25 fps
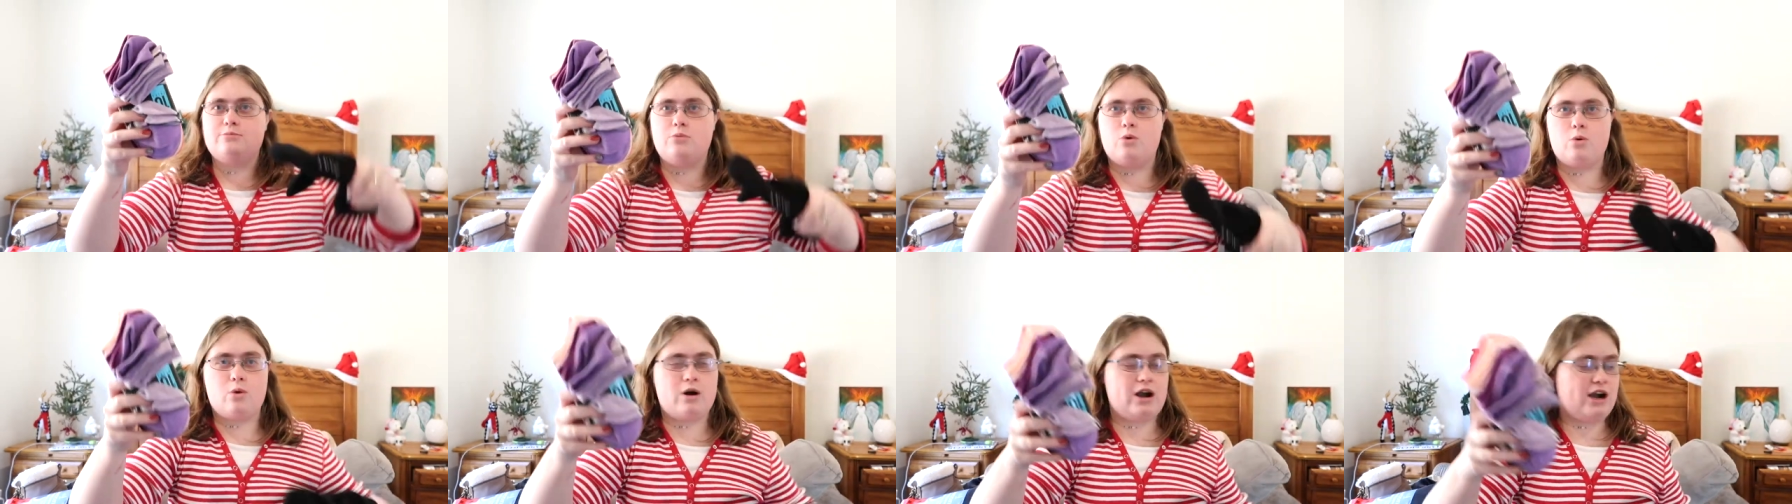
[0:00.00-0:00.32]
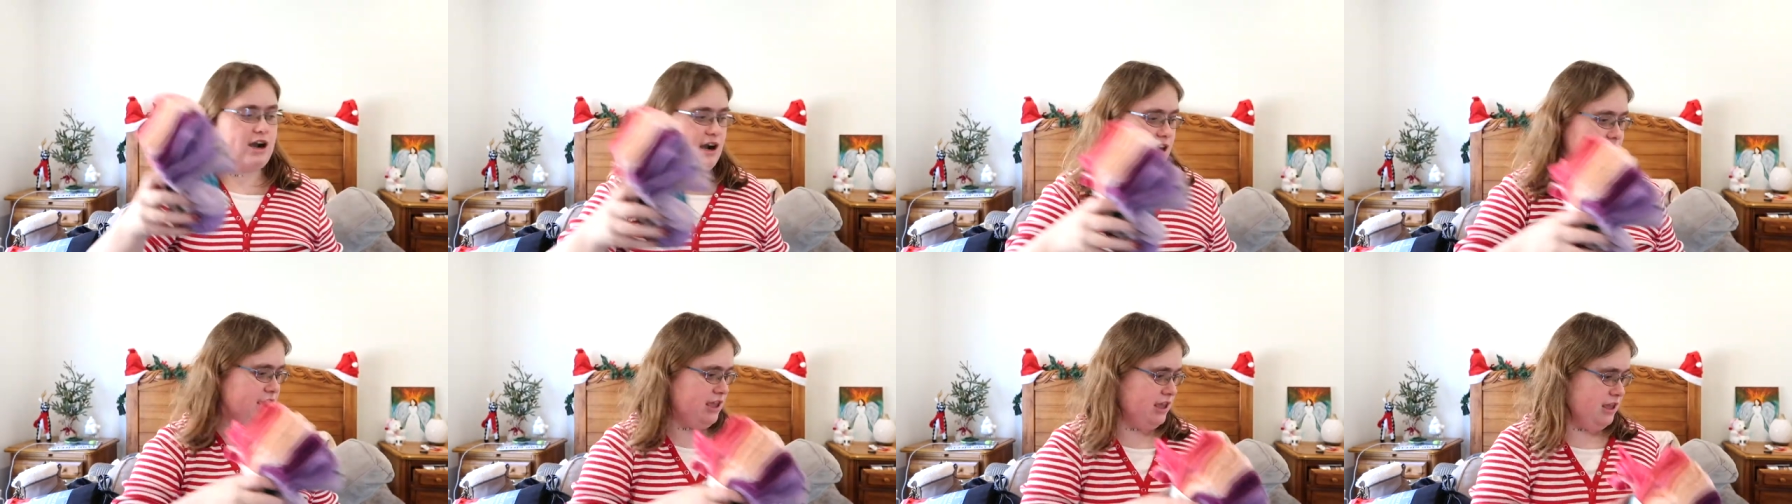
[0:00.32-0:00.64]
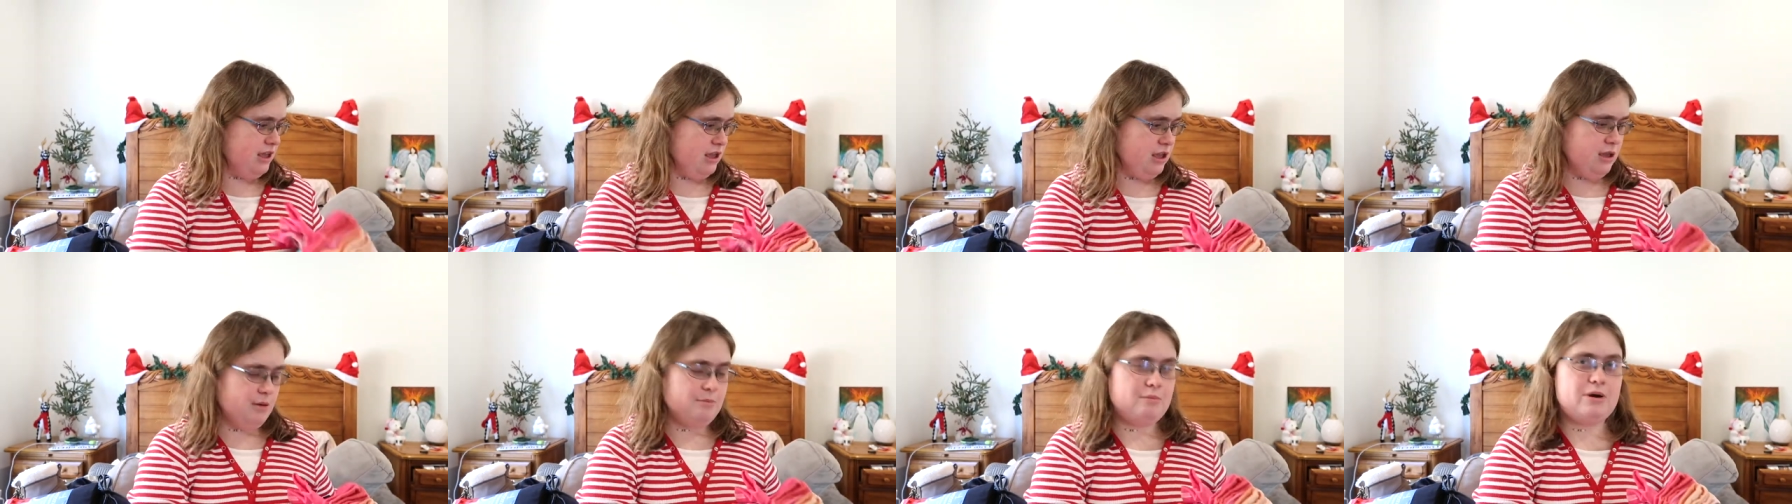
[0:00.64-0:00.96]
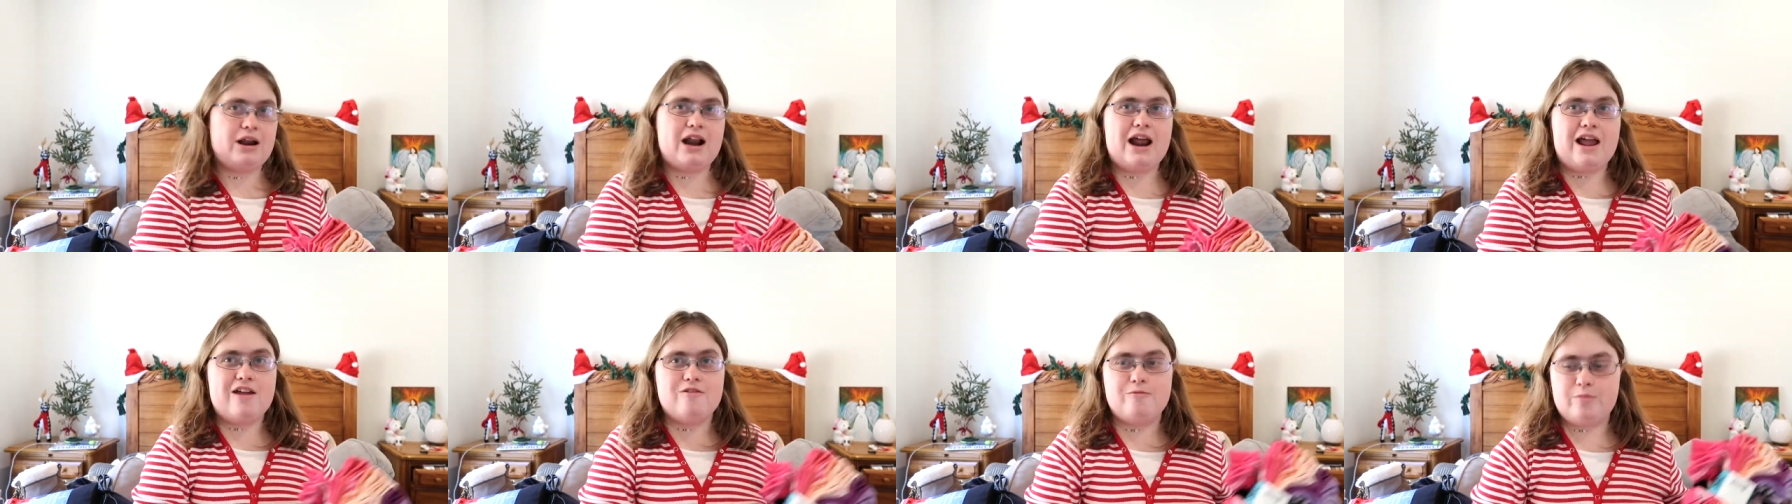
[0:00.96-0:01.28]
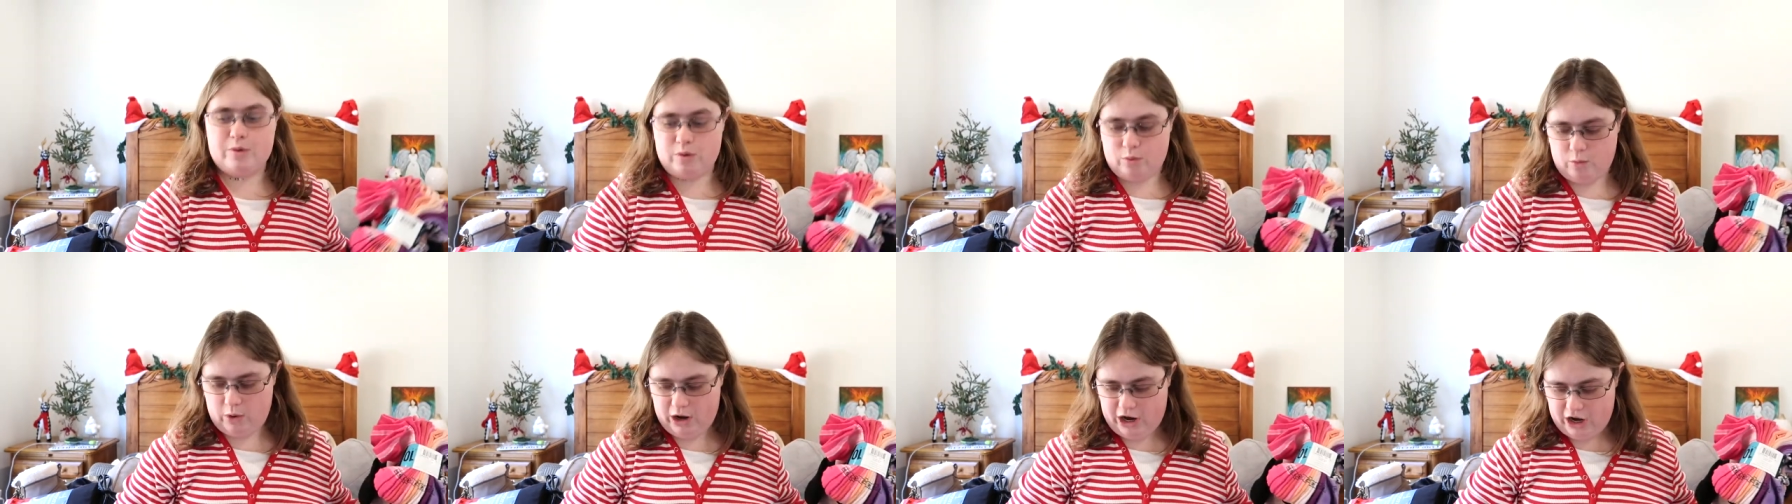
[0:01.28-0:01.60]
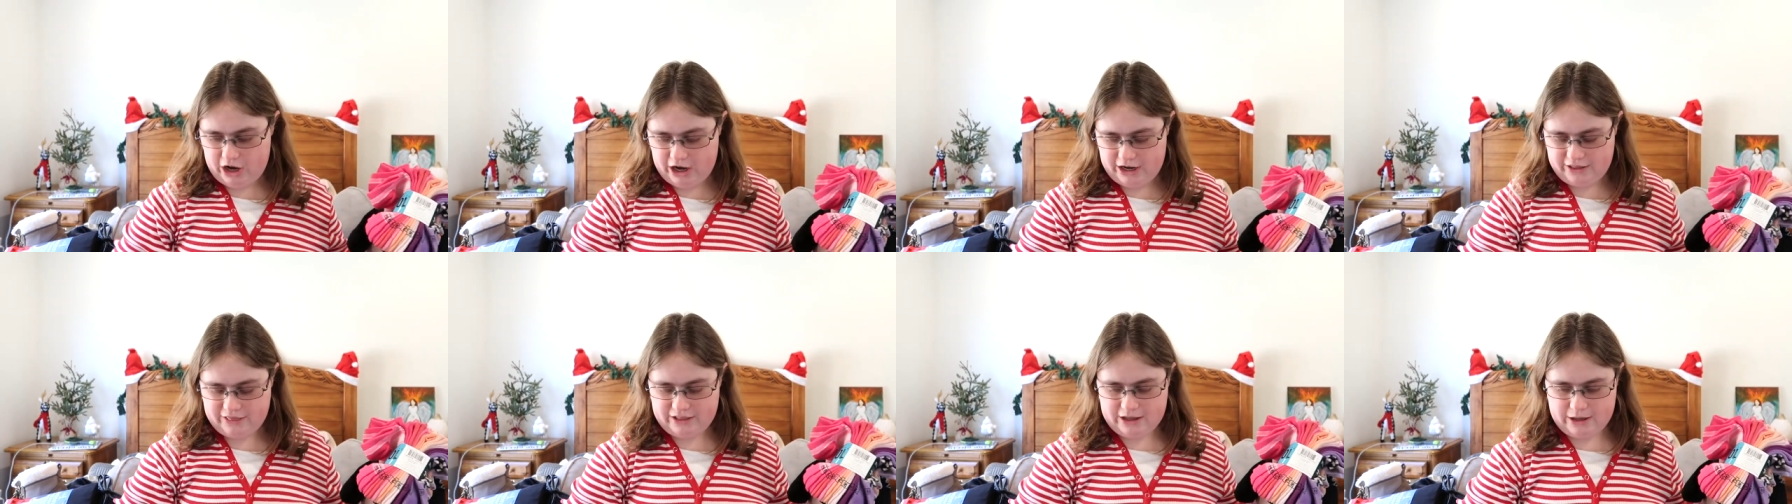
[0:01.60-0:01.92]
more, but I've been
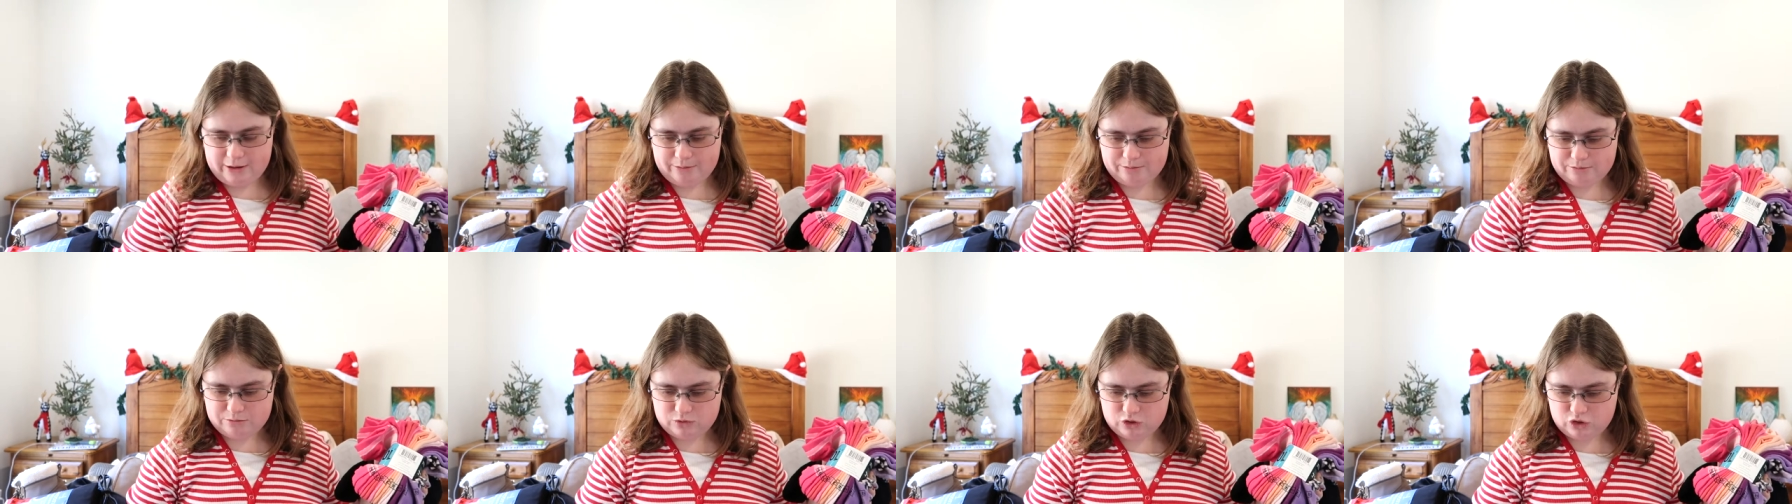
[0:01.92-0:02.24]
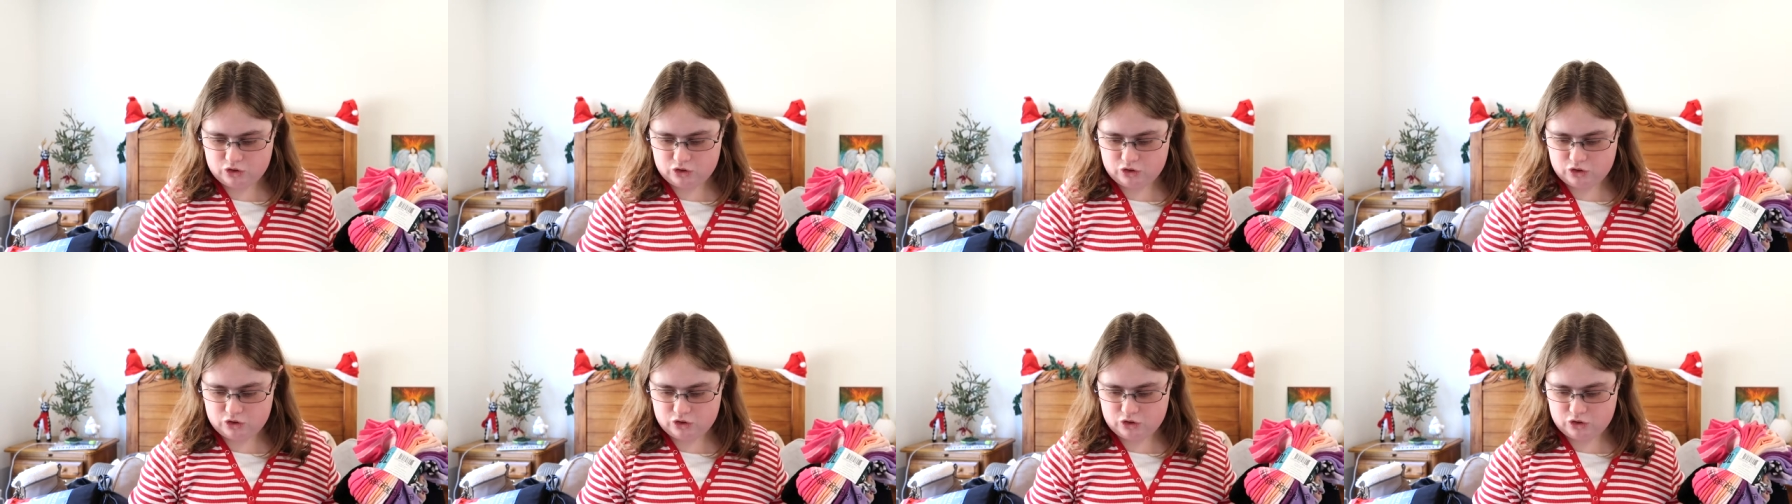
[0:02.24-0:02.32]
wearing them.